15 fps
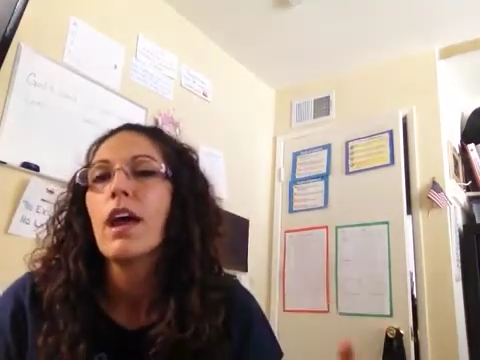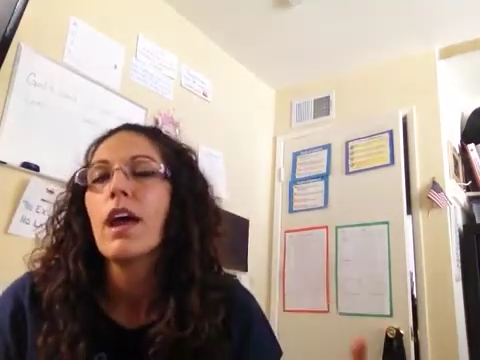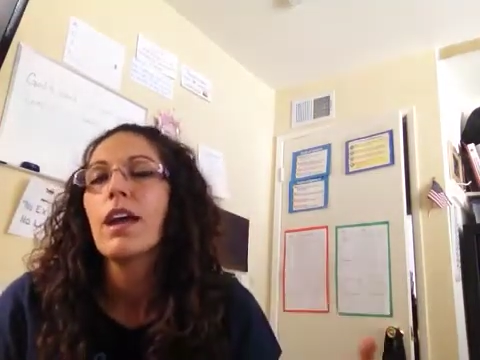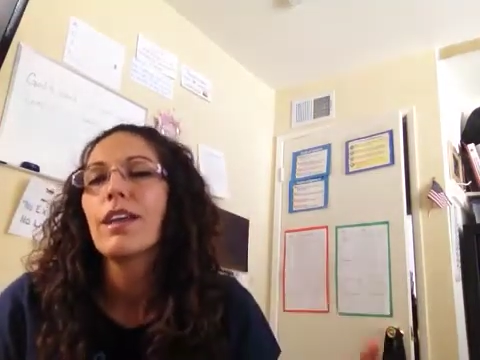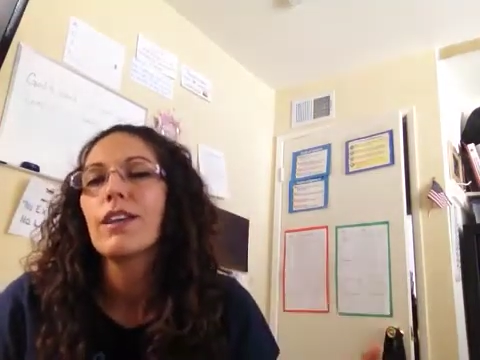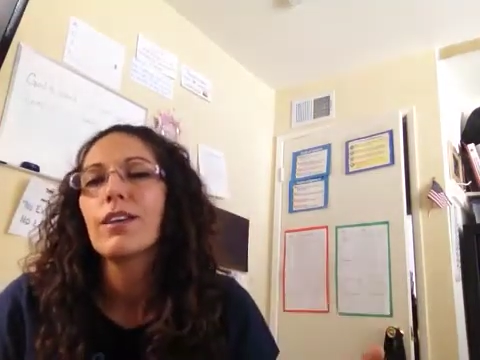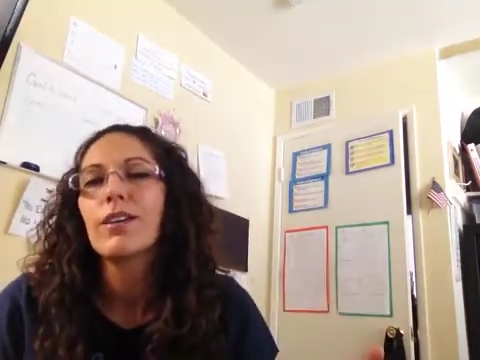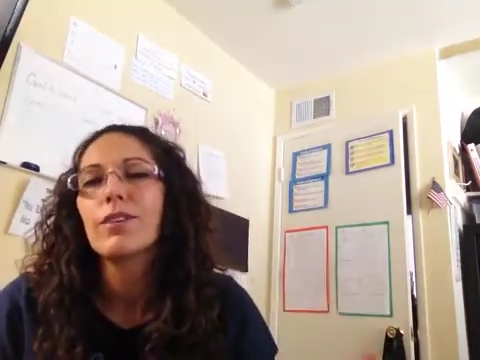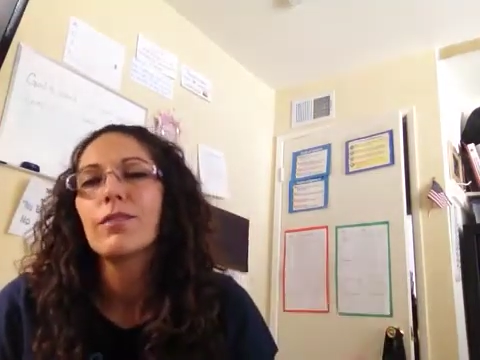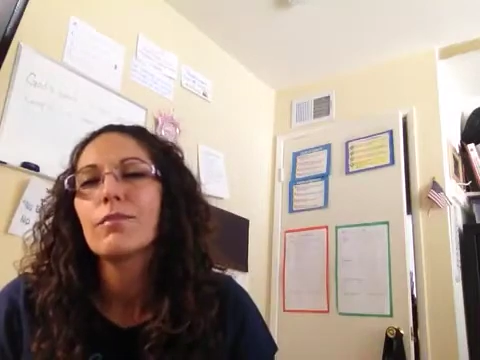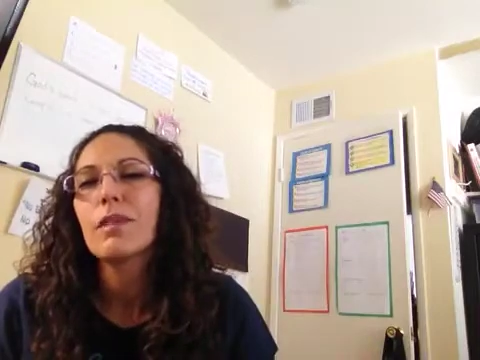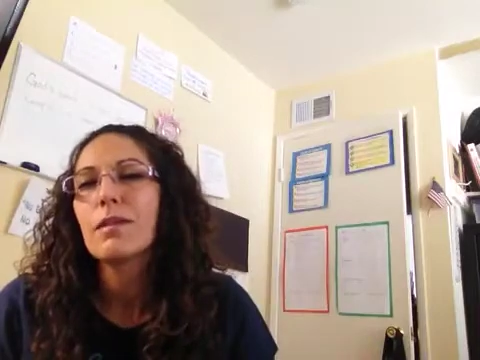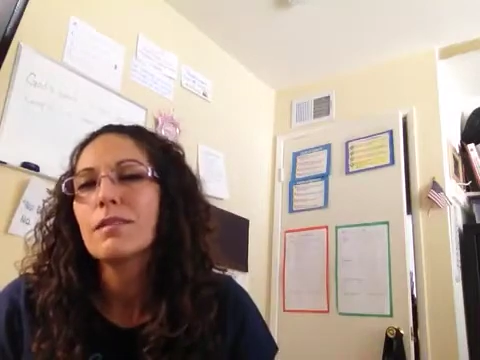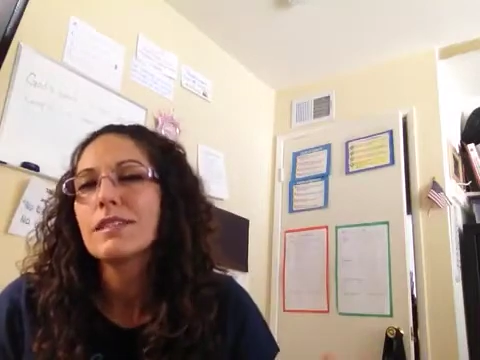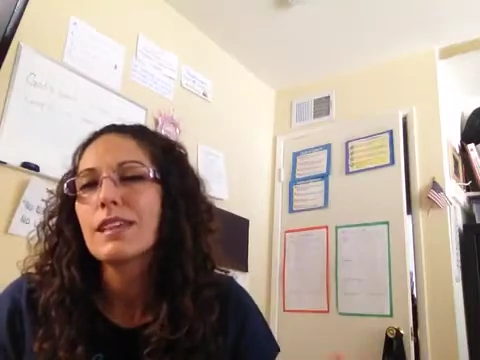you know,
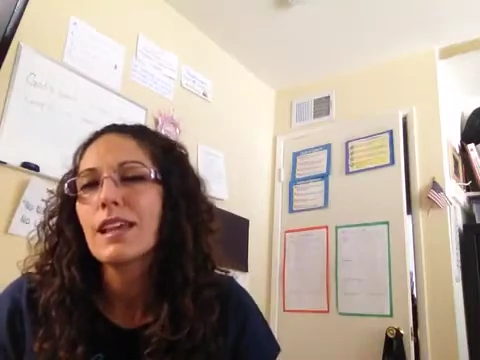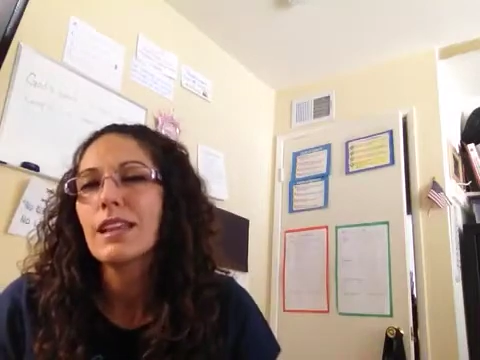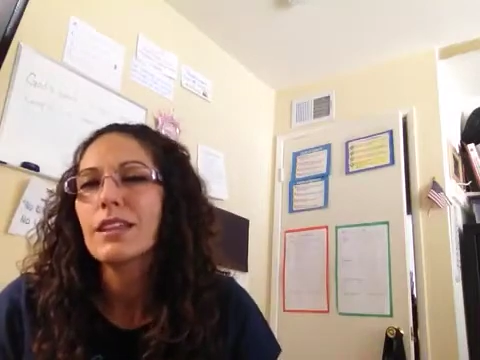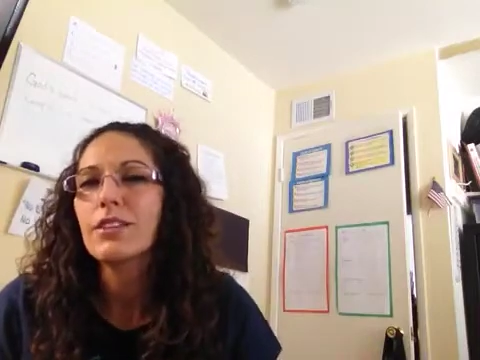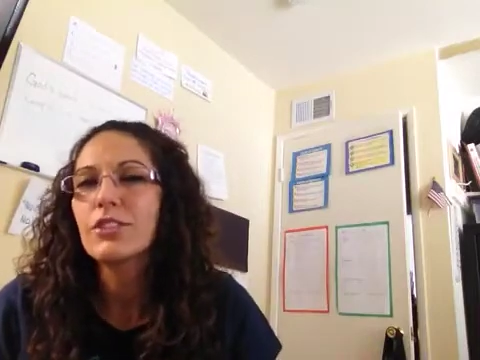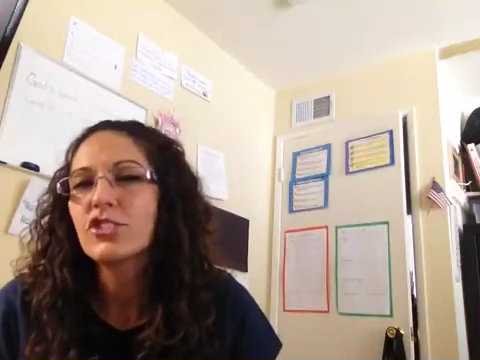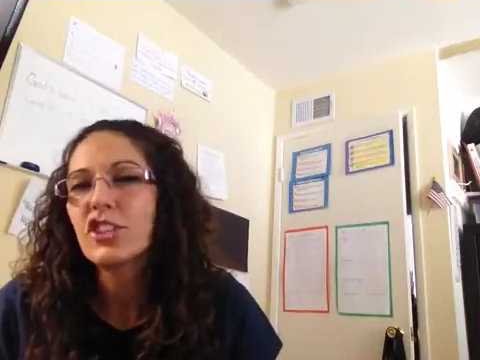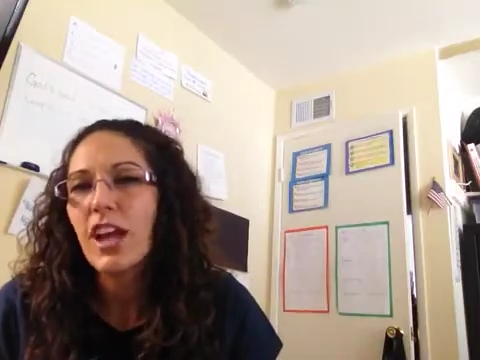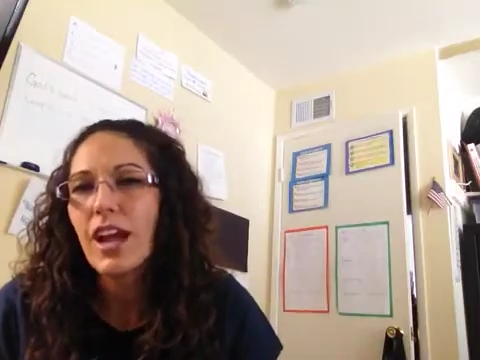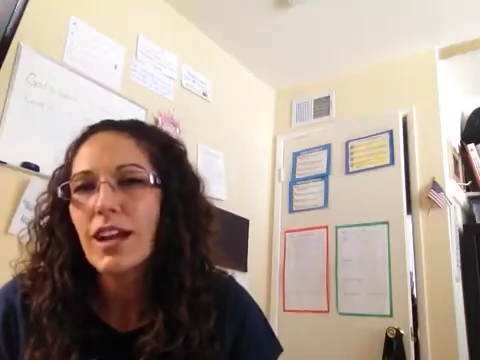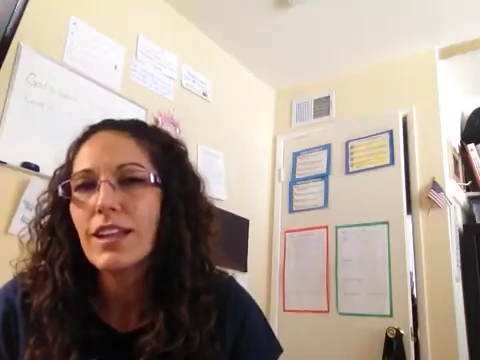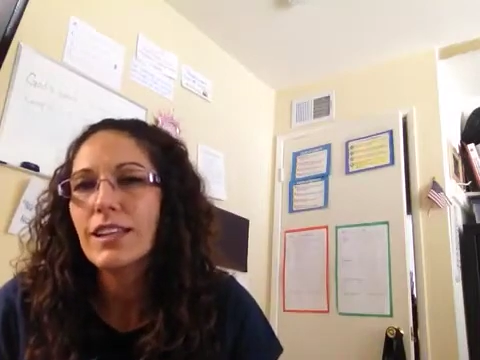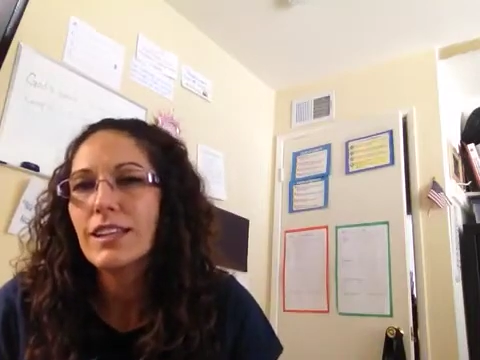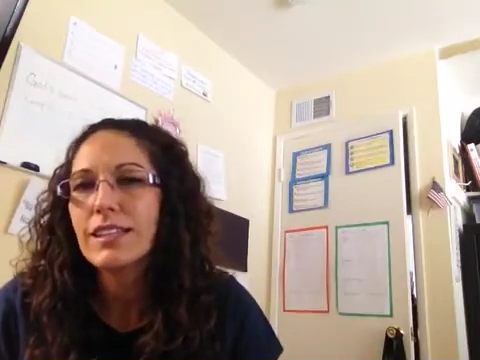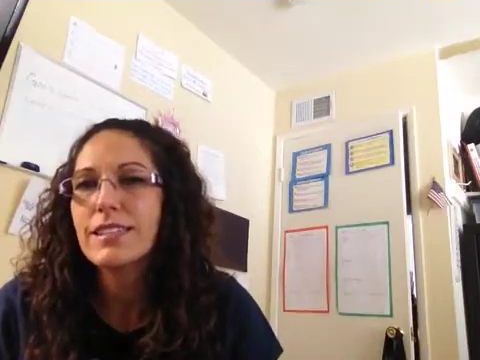maybe say, little
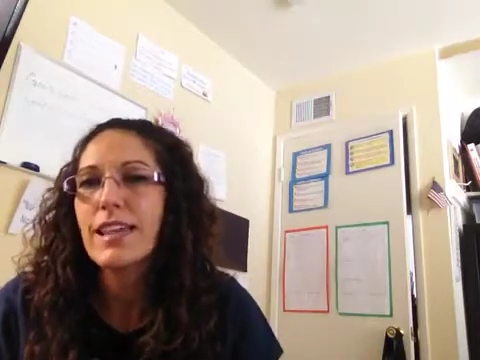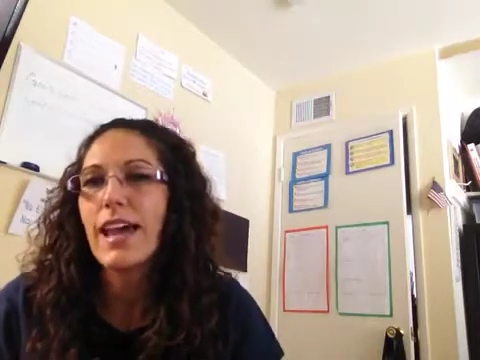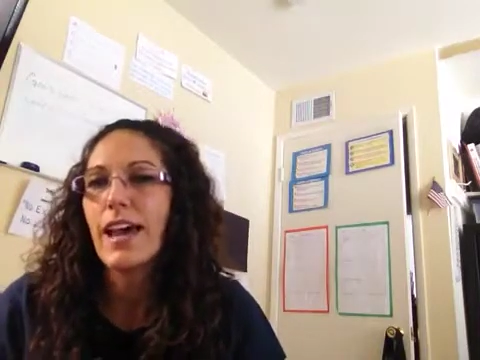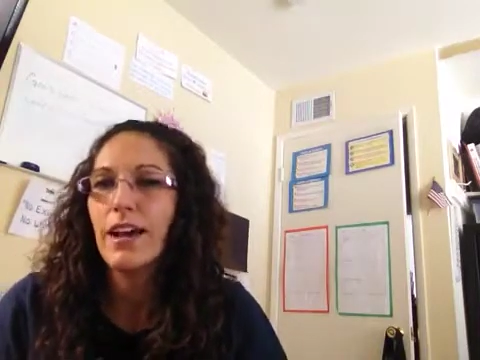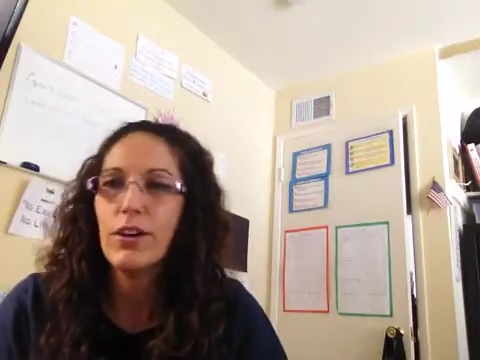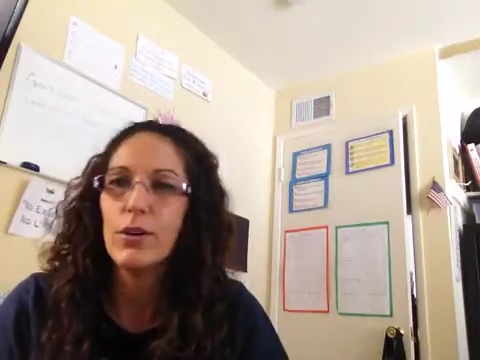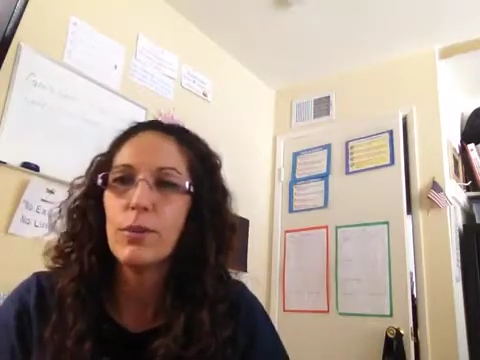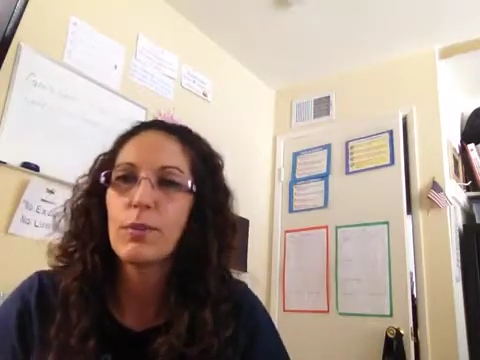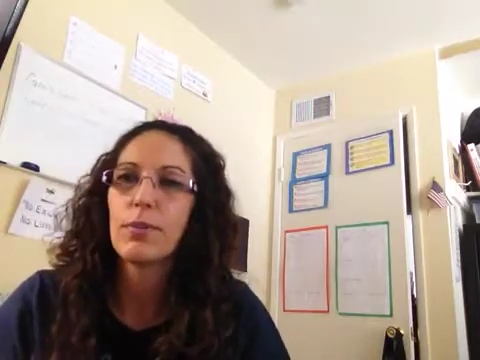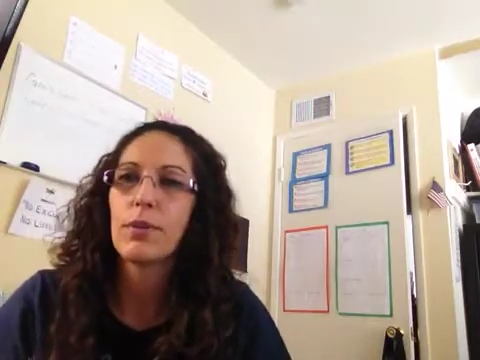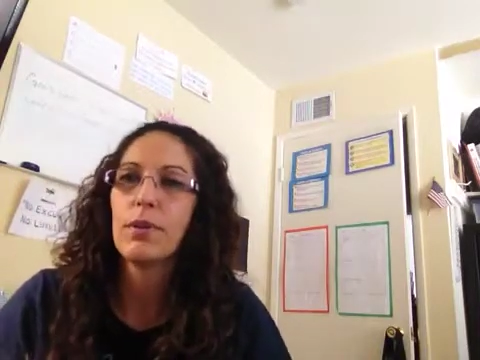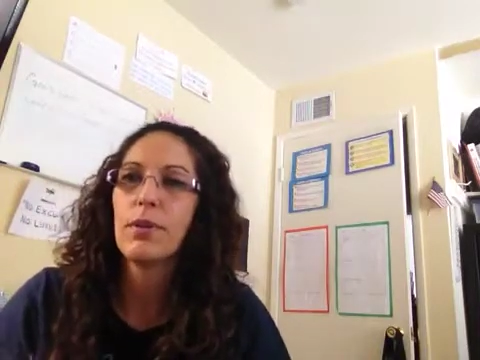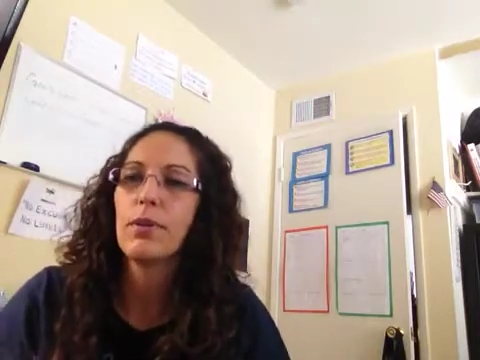Jack needs help